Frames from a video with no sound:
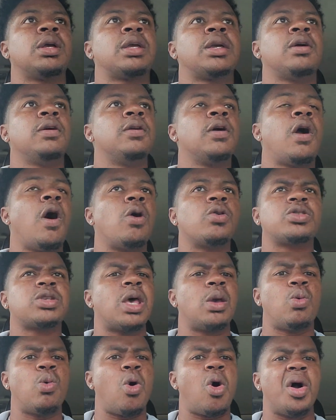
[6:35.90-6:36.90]
The Golden
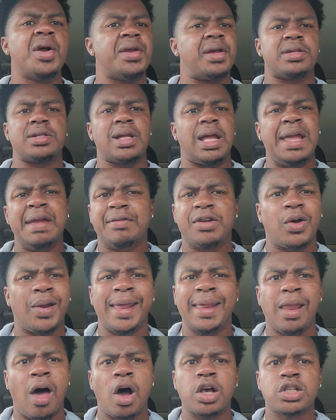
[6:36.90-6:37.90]
State Warriors, even though
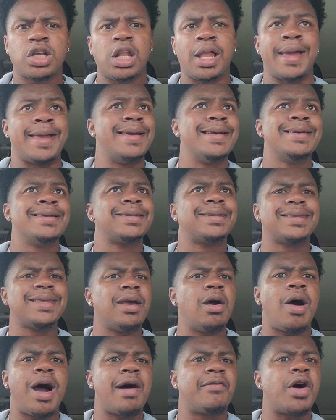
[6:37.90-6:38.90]
they lost Clay,
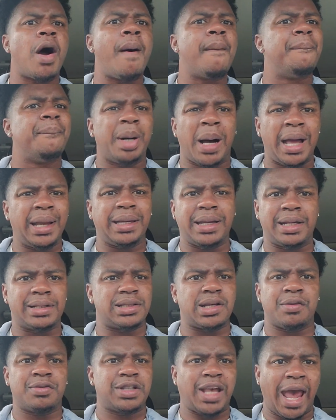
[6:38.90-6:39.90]
still have an
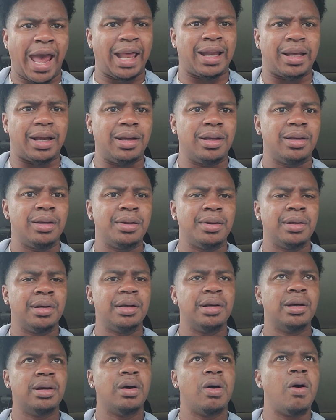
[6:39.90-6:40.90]
abundance of talent
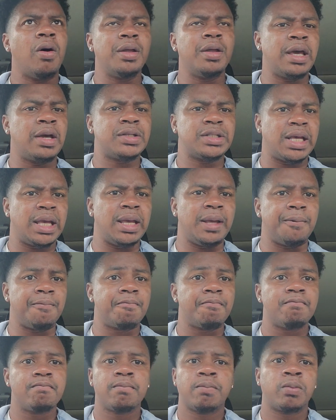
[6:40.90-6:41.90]
on their team.
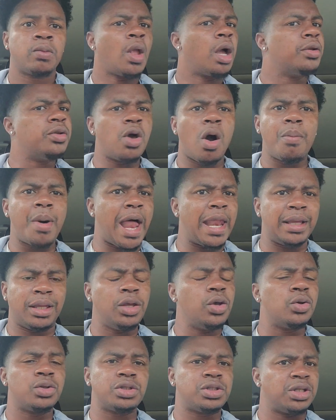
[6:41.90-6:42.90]
Nobody
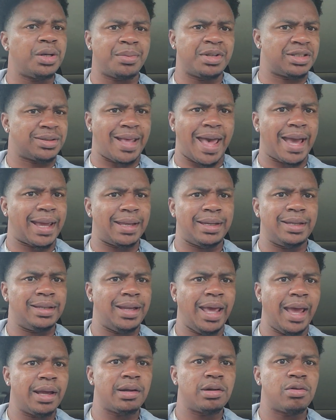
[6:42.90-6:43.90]
accuses them of stacking the
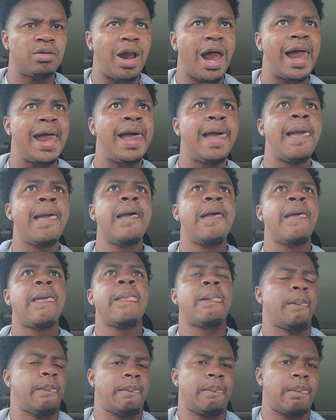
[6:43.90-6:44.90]
deck, right?
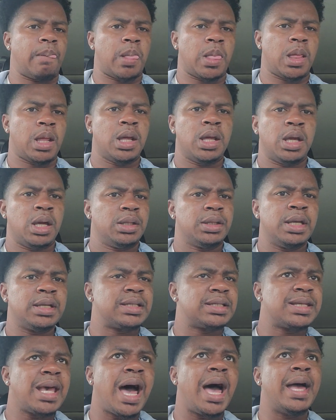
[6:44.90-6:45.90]
The
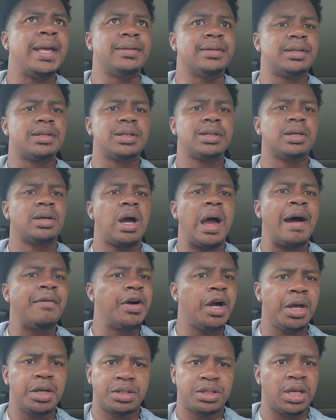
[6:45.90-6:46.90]
Suns have
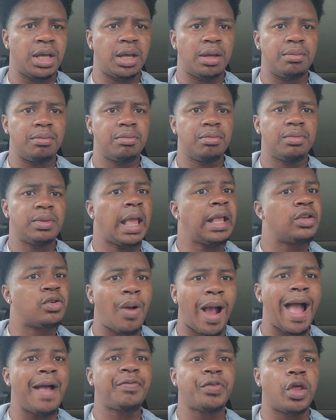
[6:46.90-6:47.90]
a good team. They
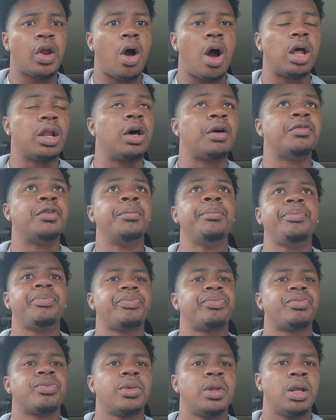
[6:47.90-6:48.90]
drafted all of them.
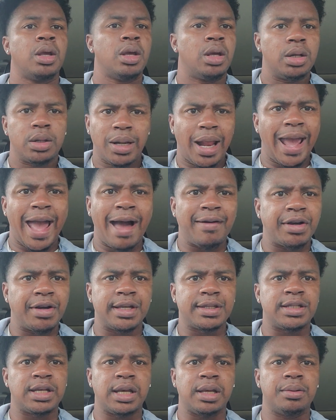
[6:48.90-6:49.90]
They have a
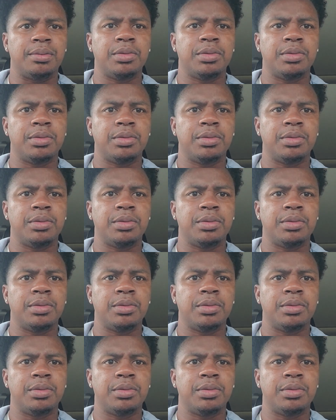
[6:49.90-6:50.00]
good team.